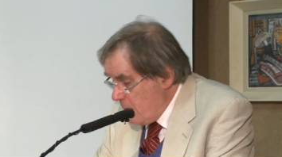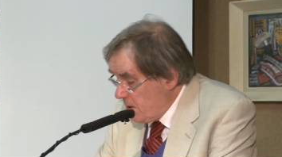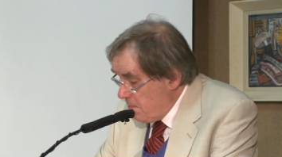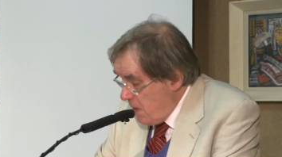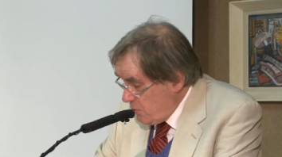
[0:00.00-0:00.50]

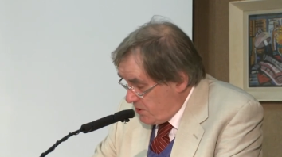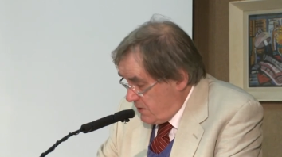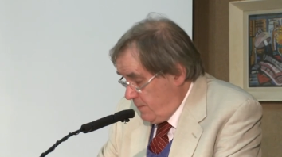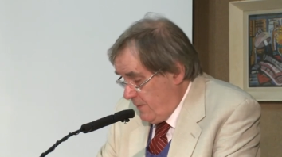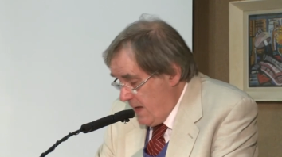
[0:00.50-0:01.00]
But
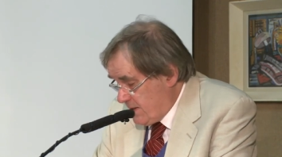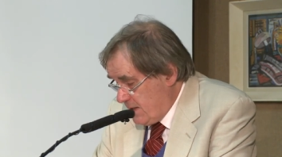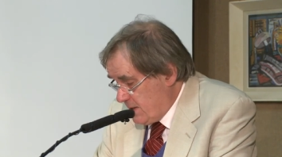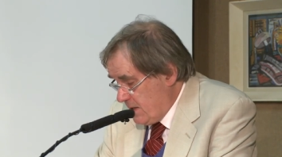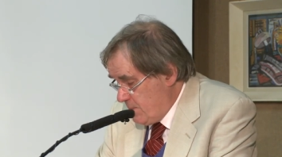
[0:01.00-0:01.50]
most of
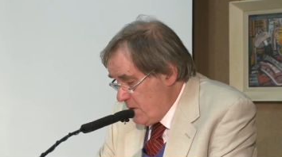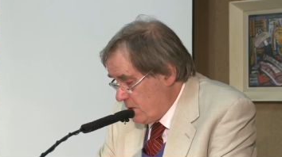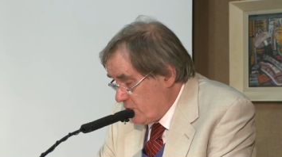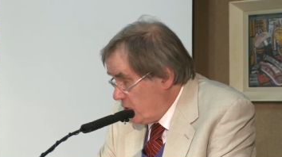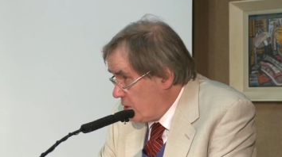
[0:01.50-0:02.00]
Pervasius's
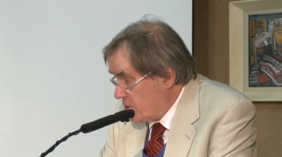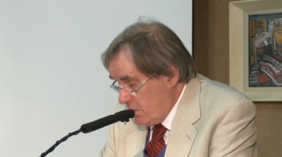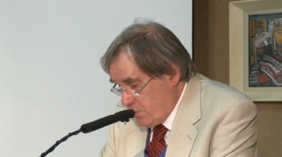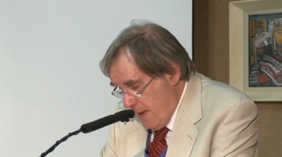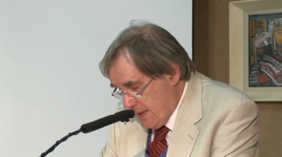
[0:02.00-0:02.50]
miracles are not
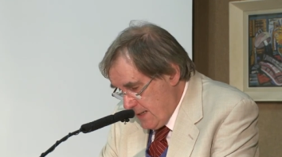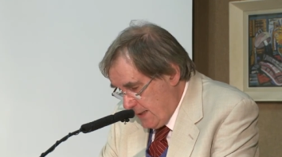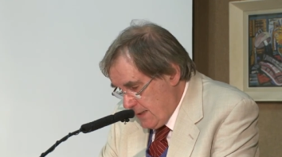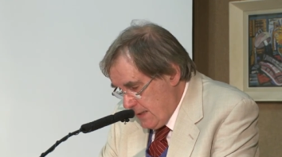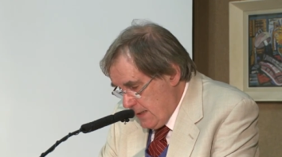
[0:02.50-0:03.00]
so
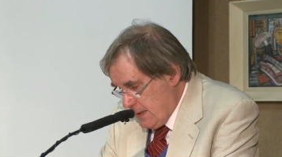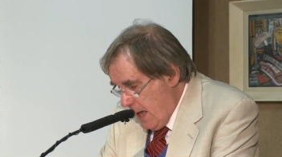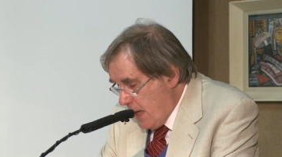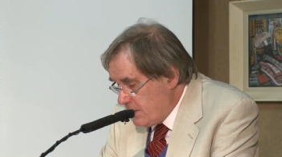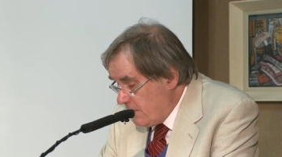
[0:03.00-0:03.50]
dramatic
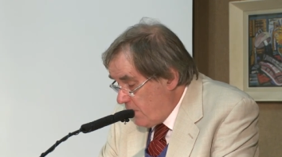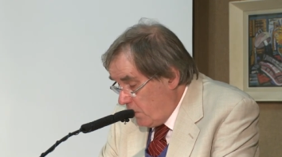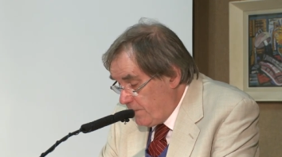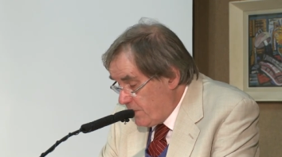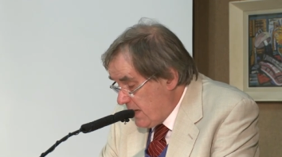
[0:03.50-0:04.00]
and
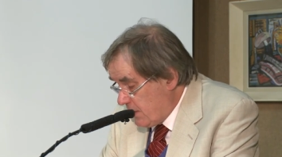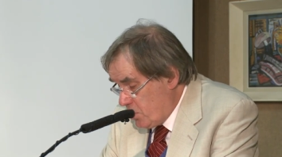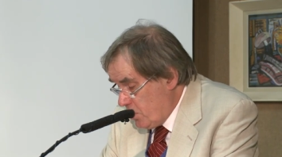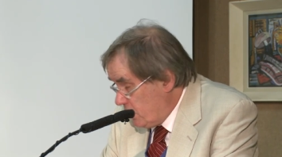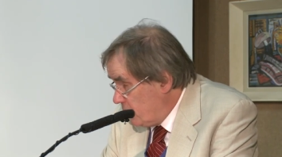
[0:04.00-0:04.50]
involve the
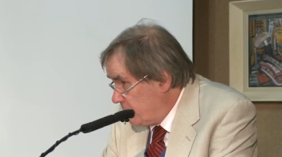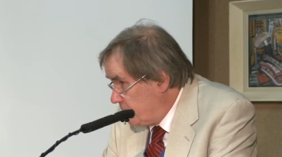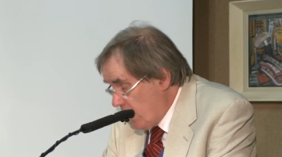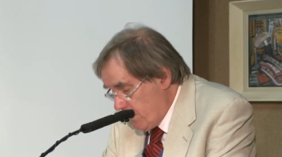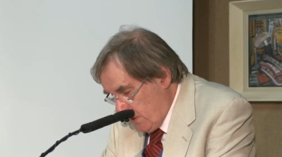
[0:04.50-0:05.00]
cure
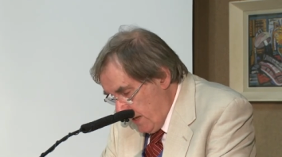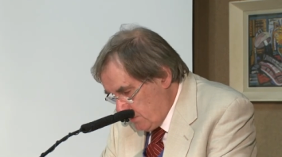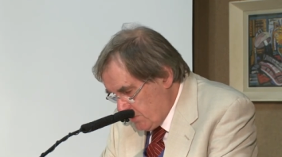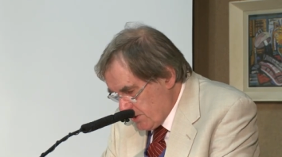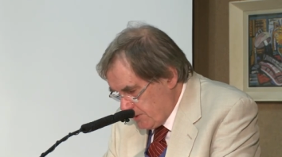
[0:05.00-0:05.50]
of general
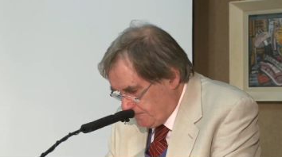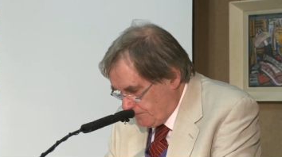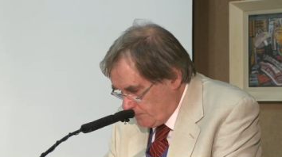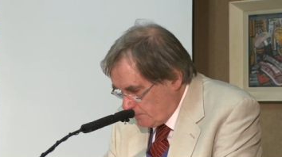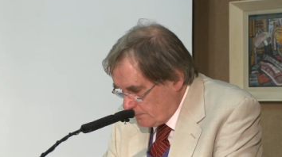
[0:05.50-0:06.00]
ailments.
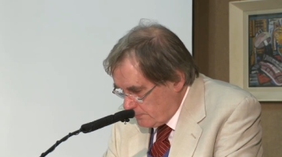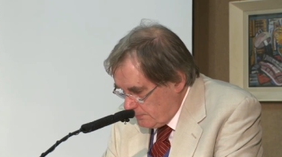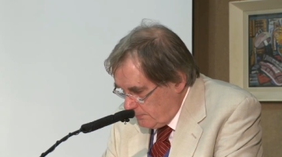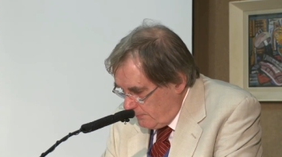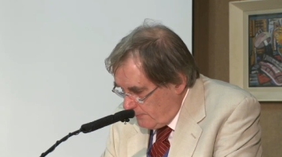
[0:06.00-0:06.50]

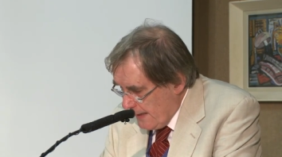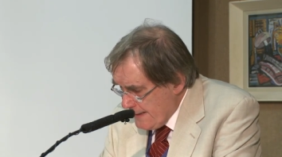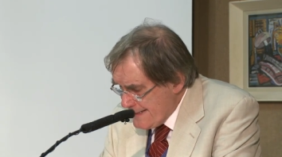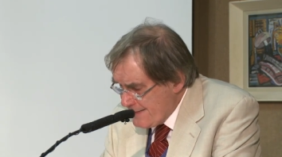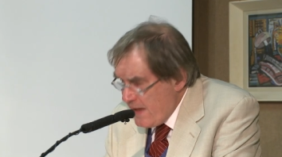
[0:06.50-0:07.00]

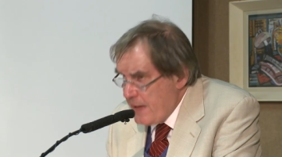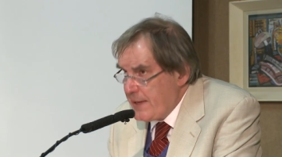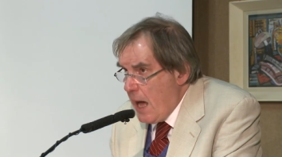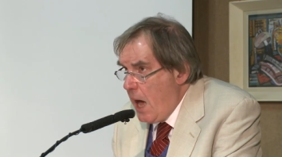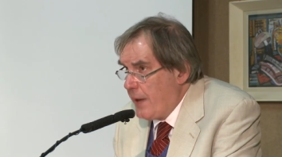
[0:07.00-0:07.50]
It is
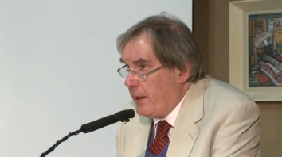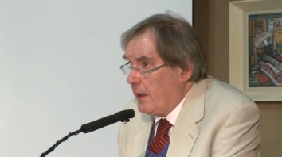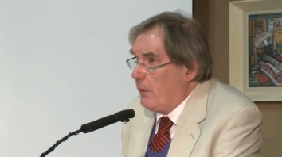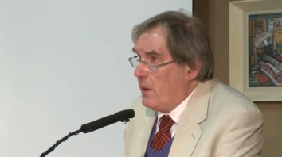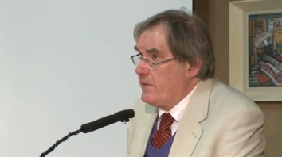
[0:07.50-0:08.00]

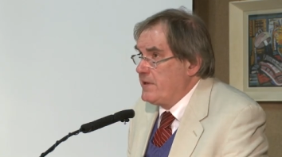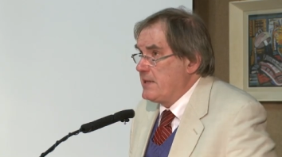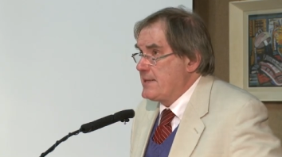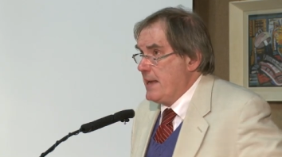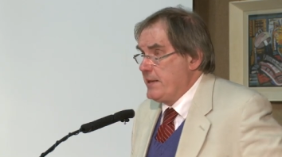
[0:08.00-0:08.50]
Verdiana, however,
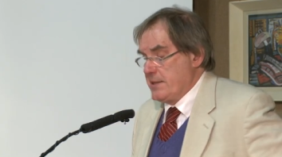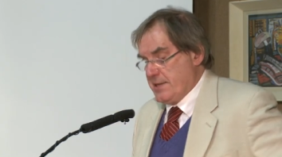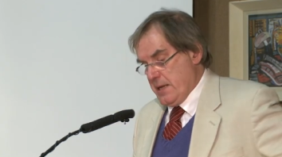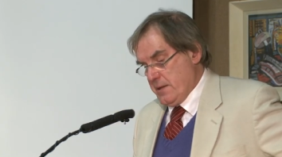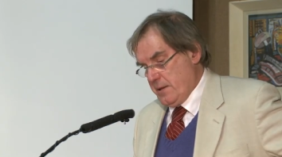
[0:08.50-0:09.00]
the Italian
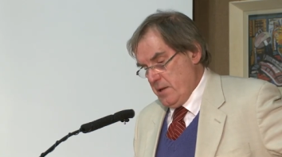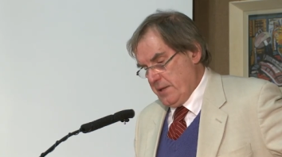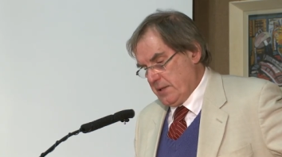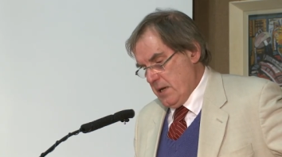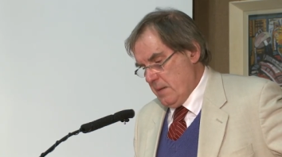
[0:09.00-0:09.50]
saint, the
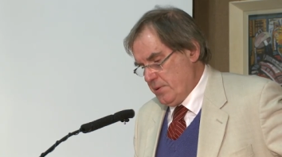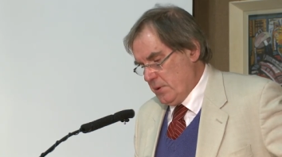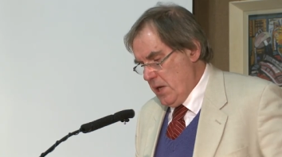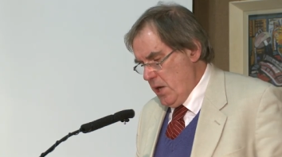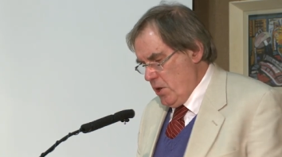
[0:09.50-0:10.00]
third
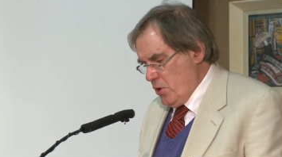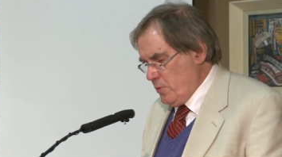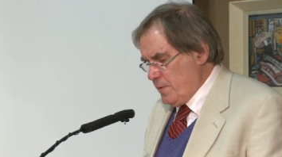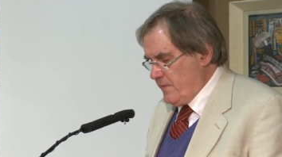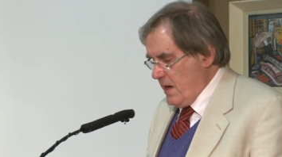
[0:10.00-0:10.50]
example,
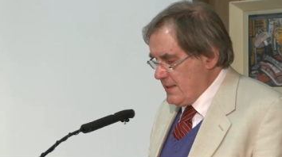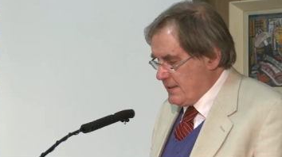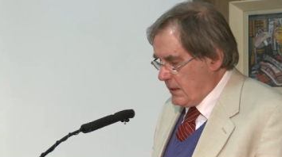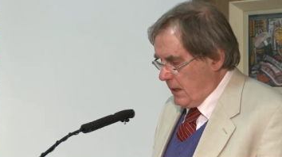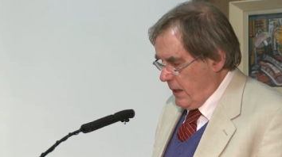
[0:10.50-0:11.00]
who
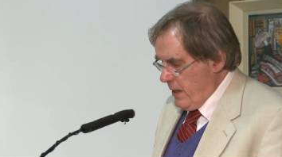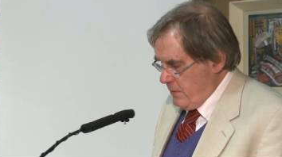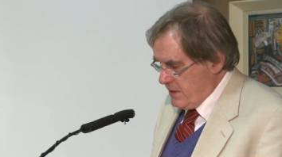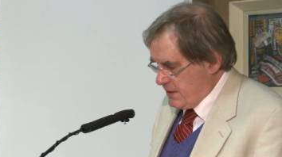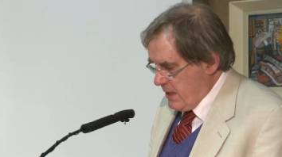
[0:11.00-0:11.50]
provides the
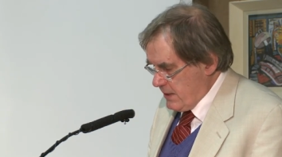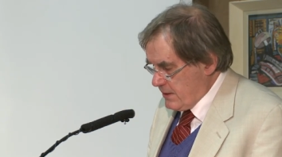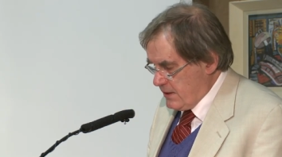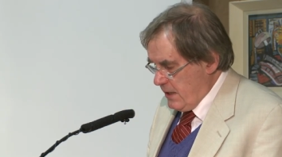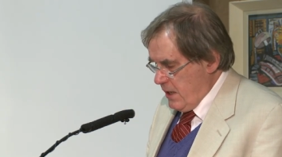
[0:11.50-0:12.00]
clearest
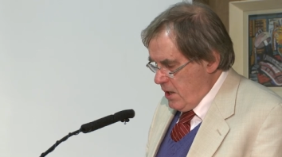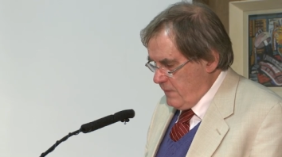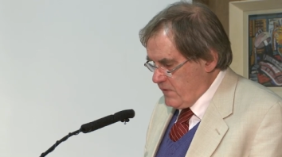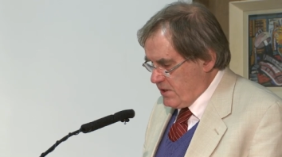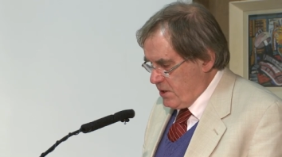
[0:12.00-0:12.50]
case
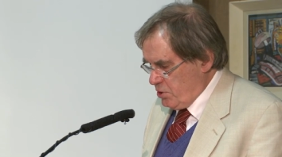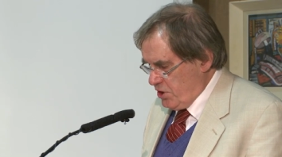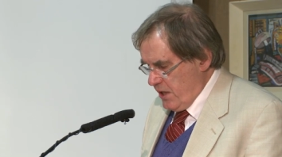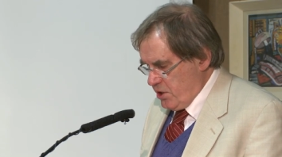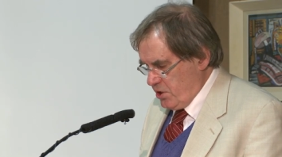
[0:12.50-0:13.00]
of
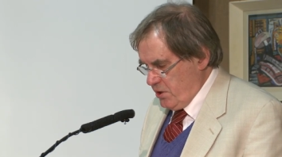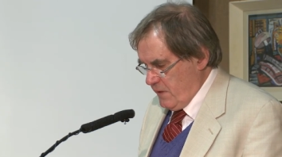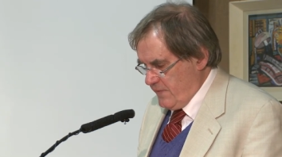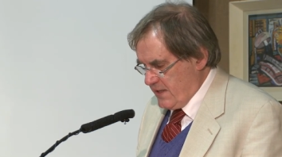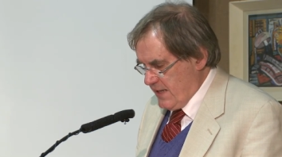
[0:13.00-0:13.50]

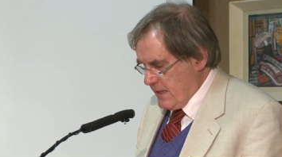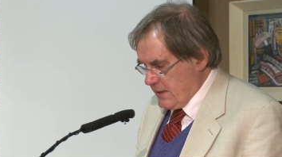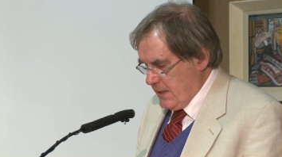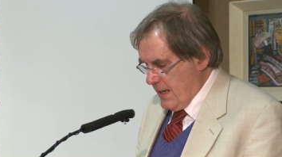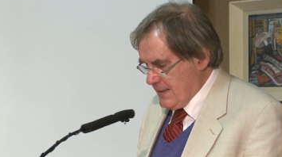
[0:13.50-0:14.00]
association of
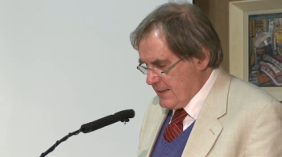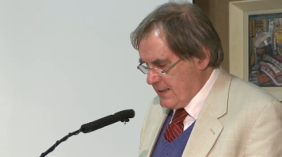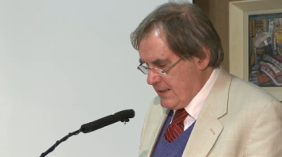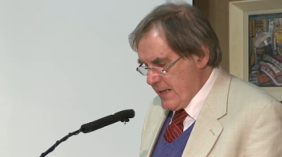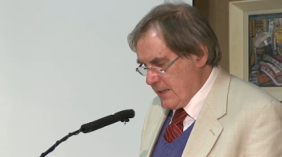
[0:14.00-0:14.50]
saint and
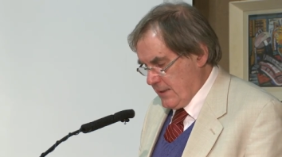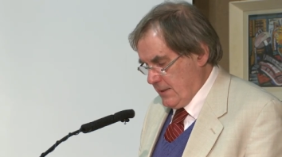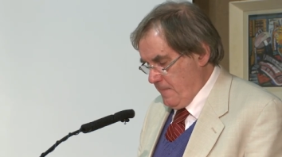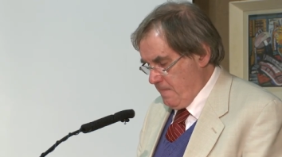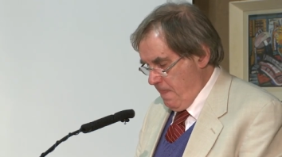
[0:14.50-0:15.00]

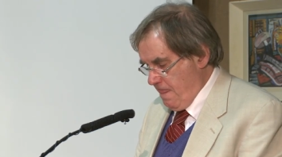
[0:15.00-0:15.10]
snakes.